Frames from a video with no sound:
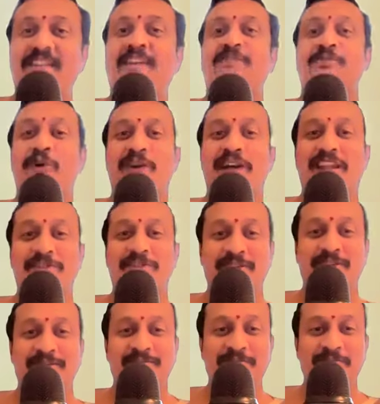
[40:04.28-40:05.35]
He is so
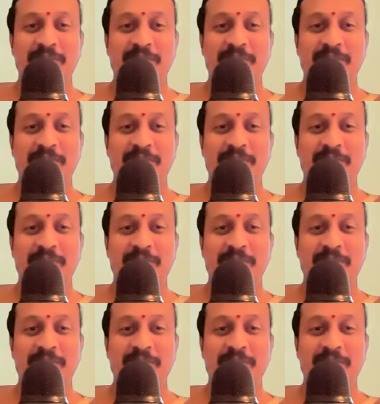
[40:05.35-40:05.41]
colorful.